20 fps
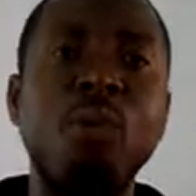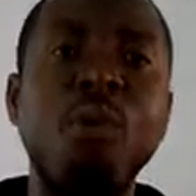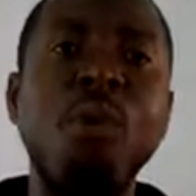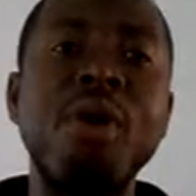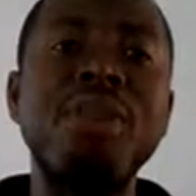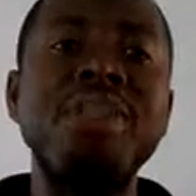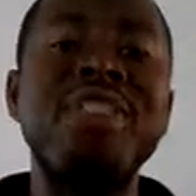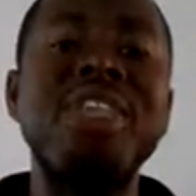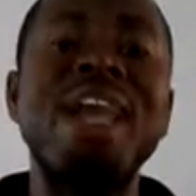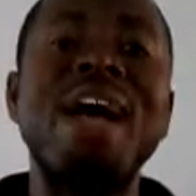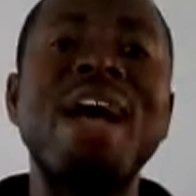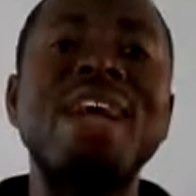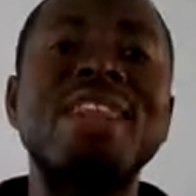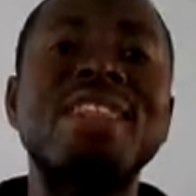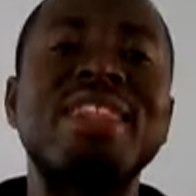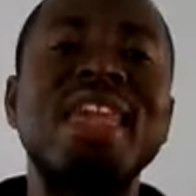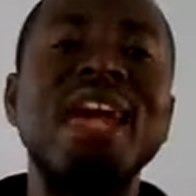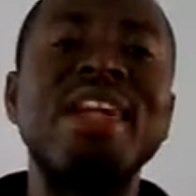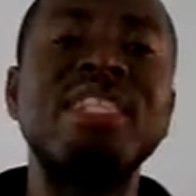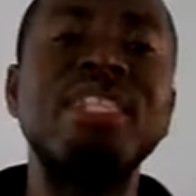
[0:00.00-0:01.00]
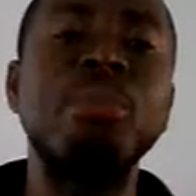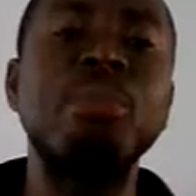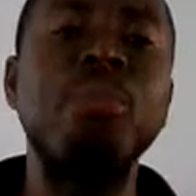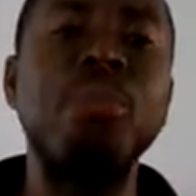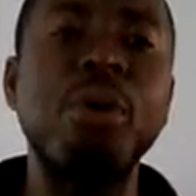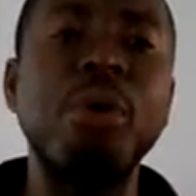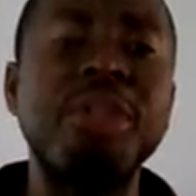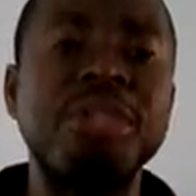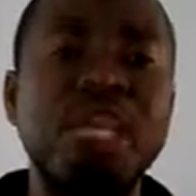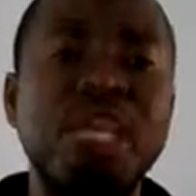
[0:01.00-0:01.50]
what they attach
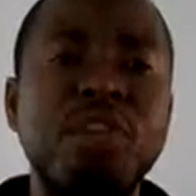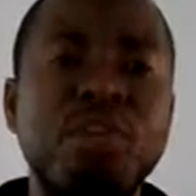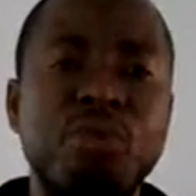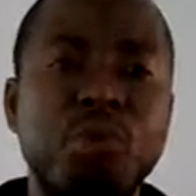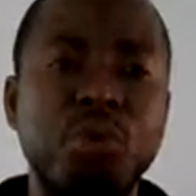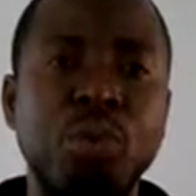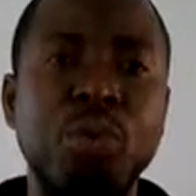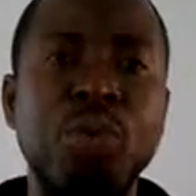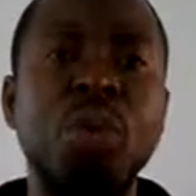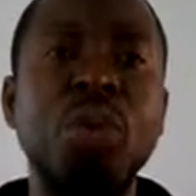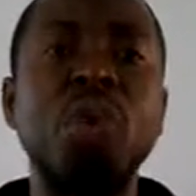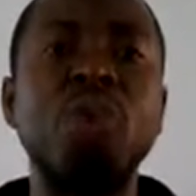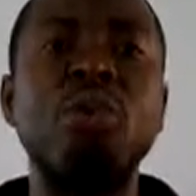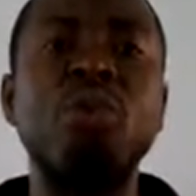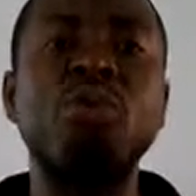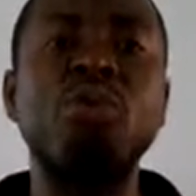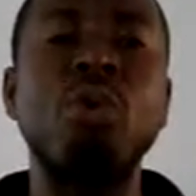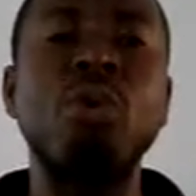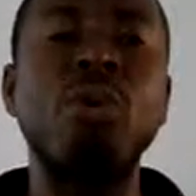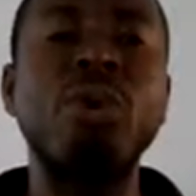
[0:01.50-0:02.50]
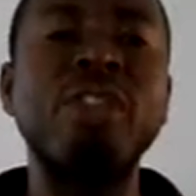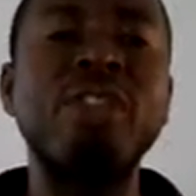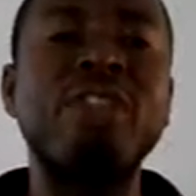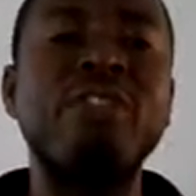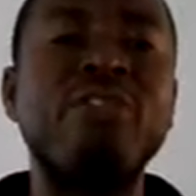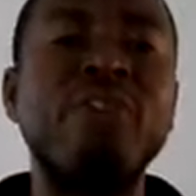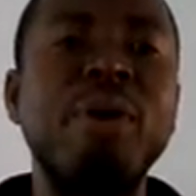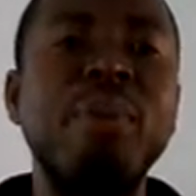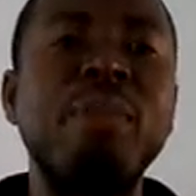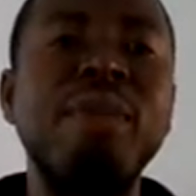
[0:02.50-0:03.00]
importance to. So when the
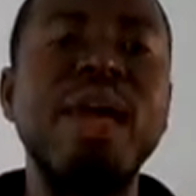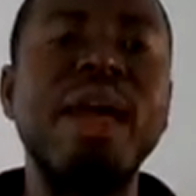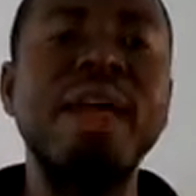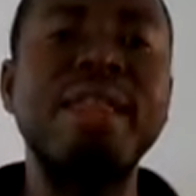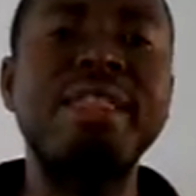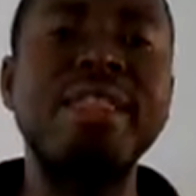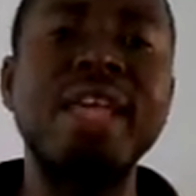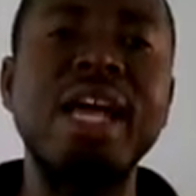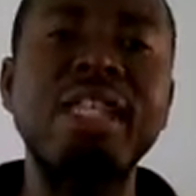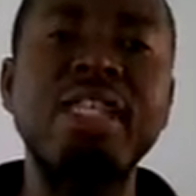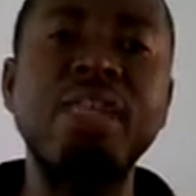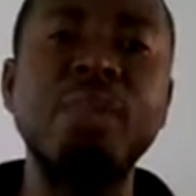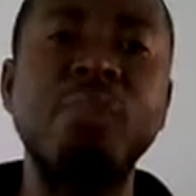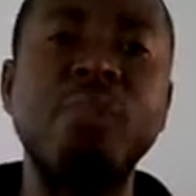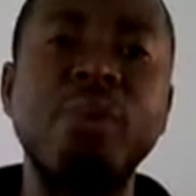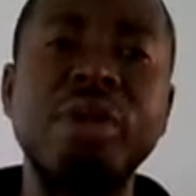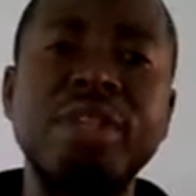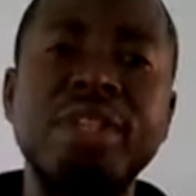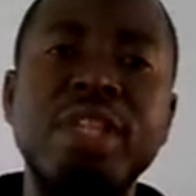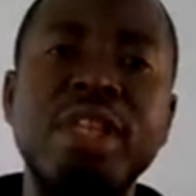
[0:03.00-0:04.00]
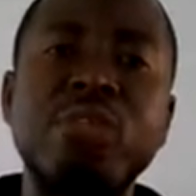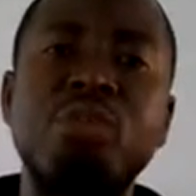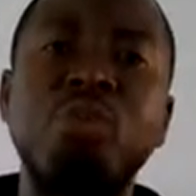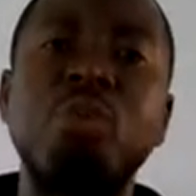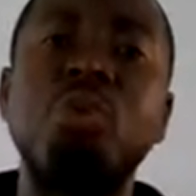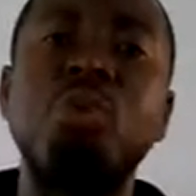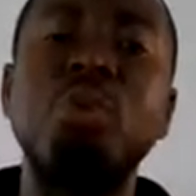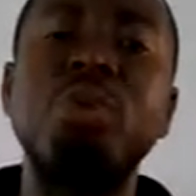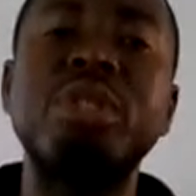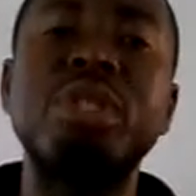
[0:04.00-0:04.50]
family attach importance to
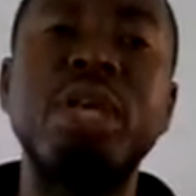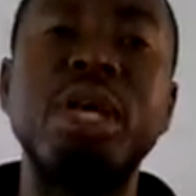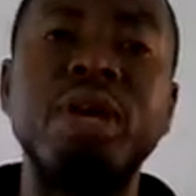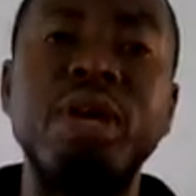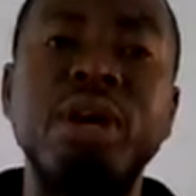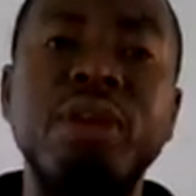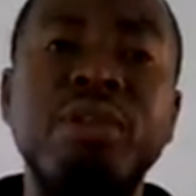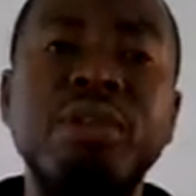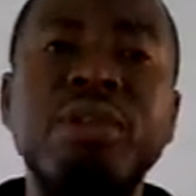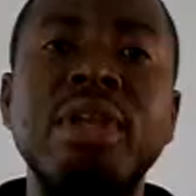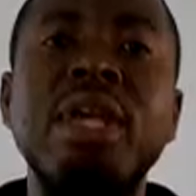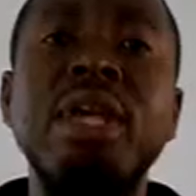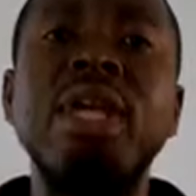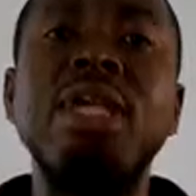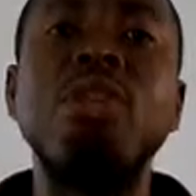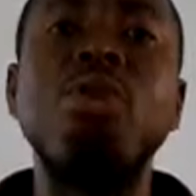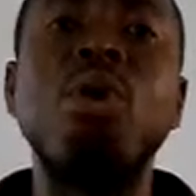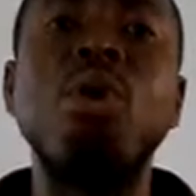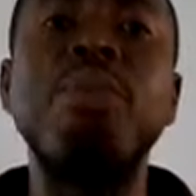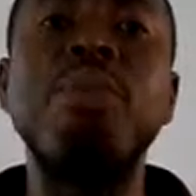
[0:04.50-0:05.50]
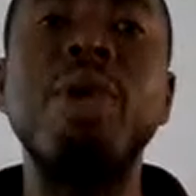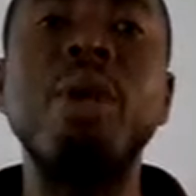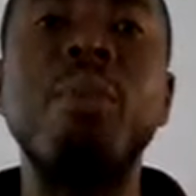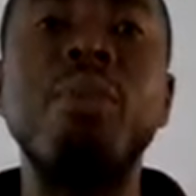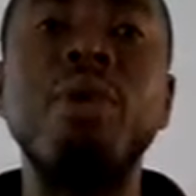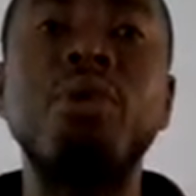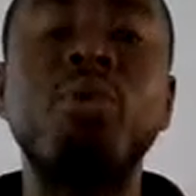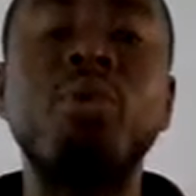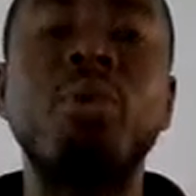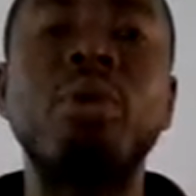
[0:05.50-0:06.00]
good health, they'll be
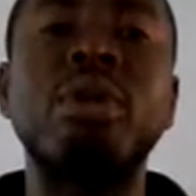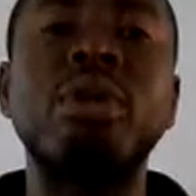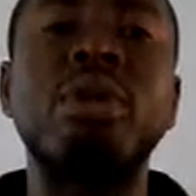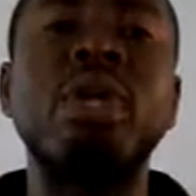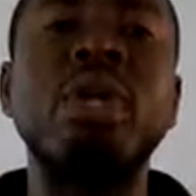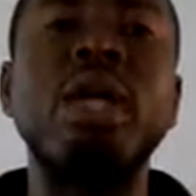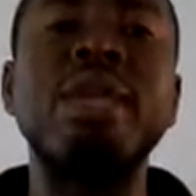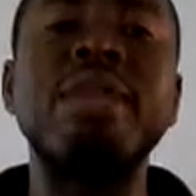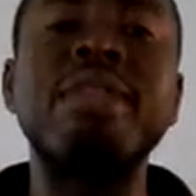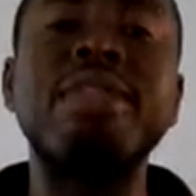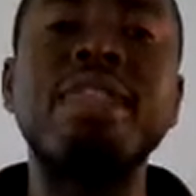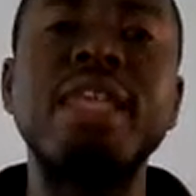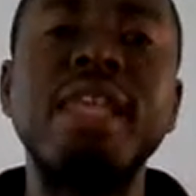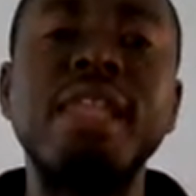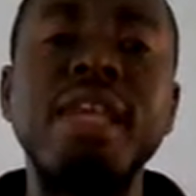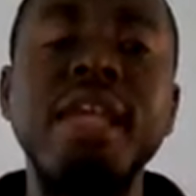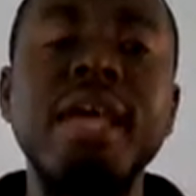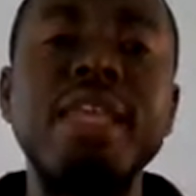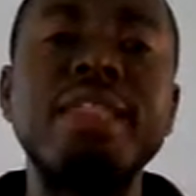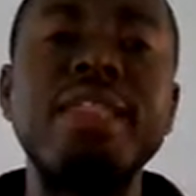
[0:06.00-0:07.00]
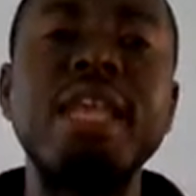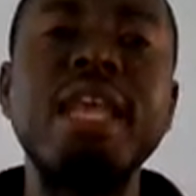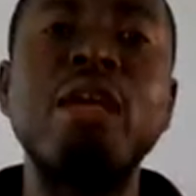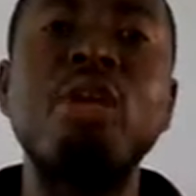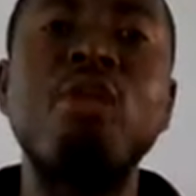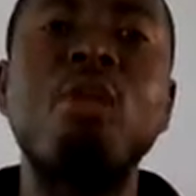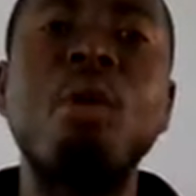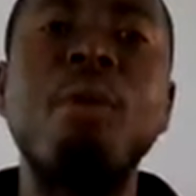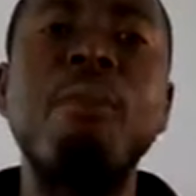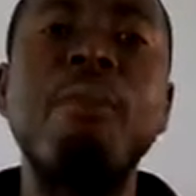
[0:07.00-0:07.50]
able to select
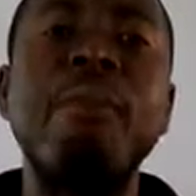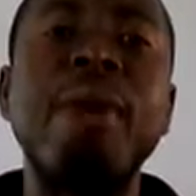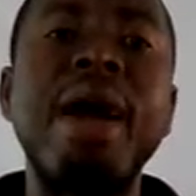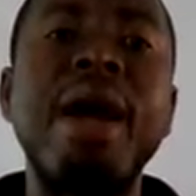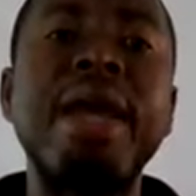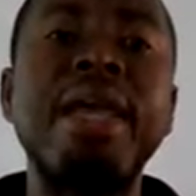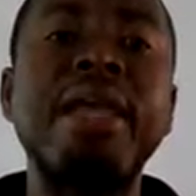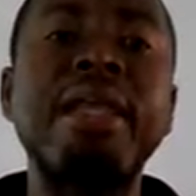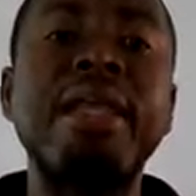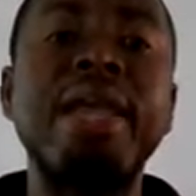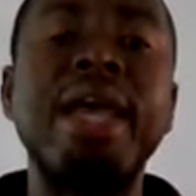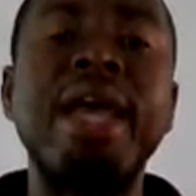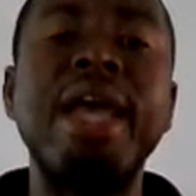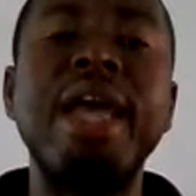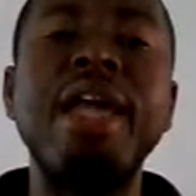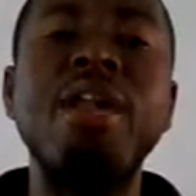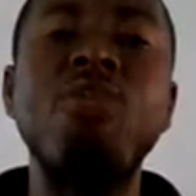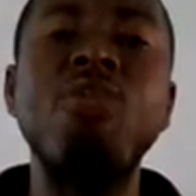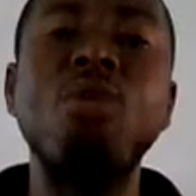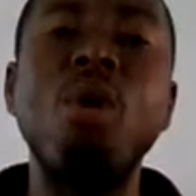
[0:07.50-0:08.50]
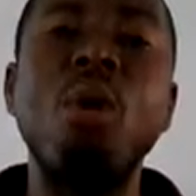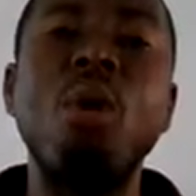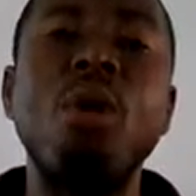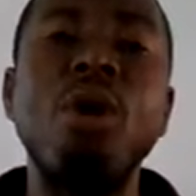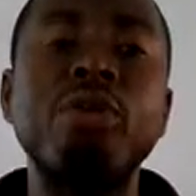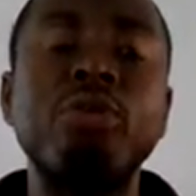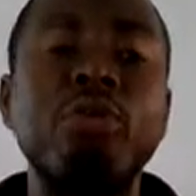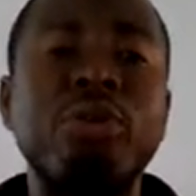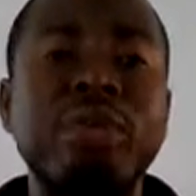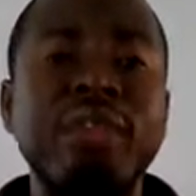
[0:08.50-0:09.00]
and combine and know
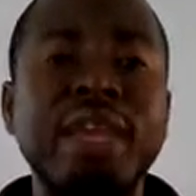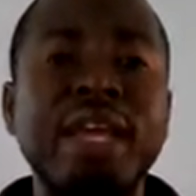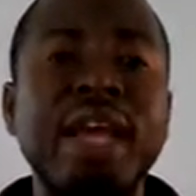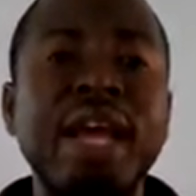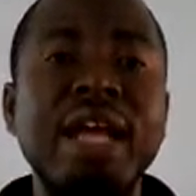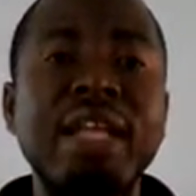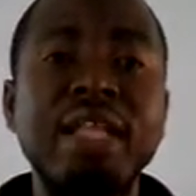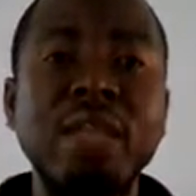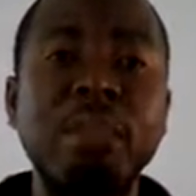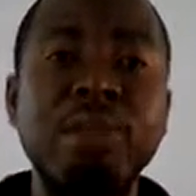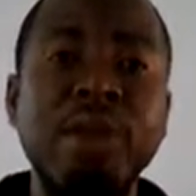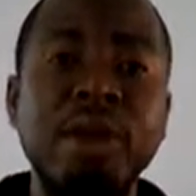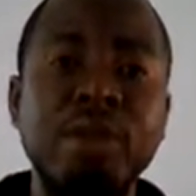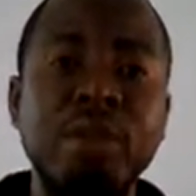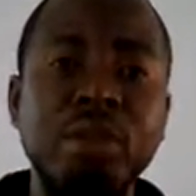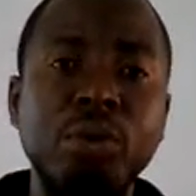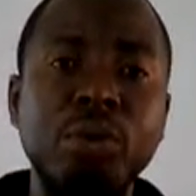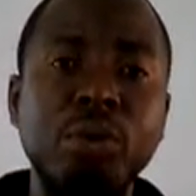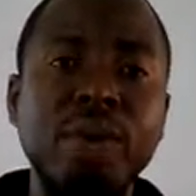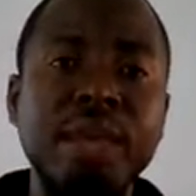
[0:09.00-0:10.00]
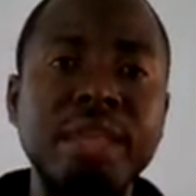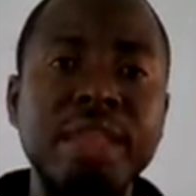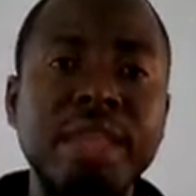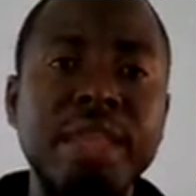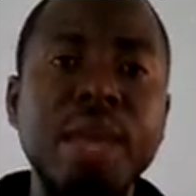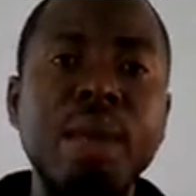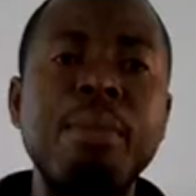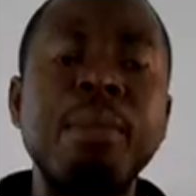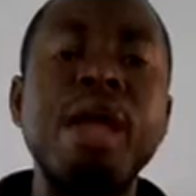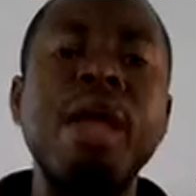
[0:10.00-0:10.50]
what to take at a particular
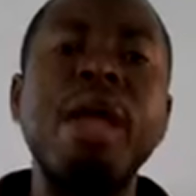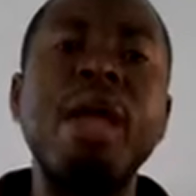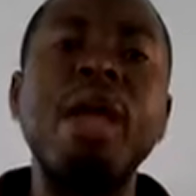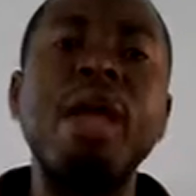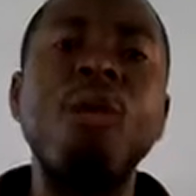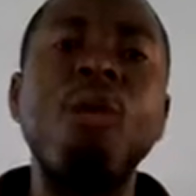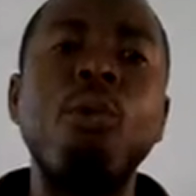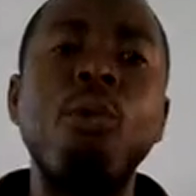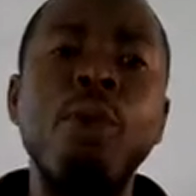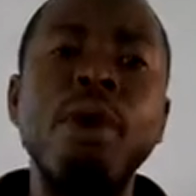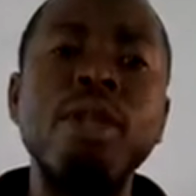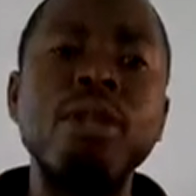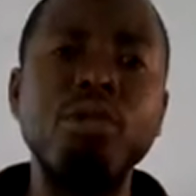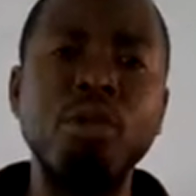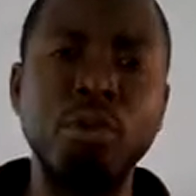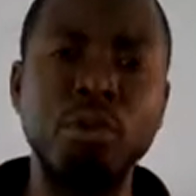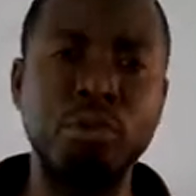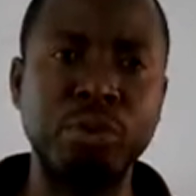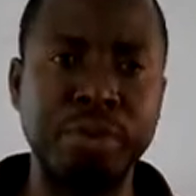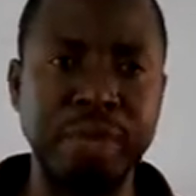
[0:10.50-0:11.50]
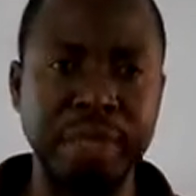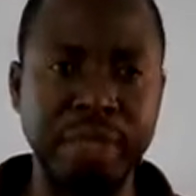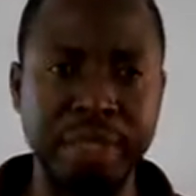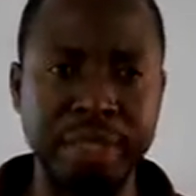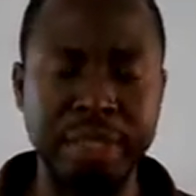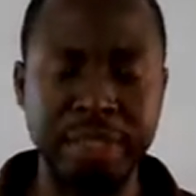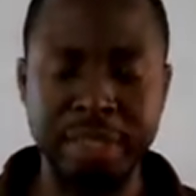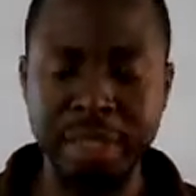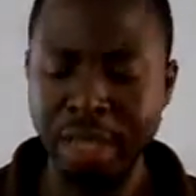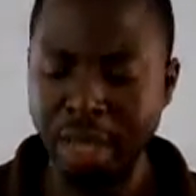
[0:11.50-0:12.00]
time and when not to
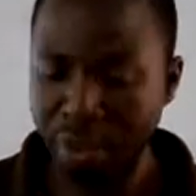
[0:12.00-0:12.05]
take it.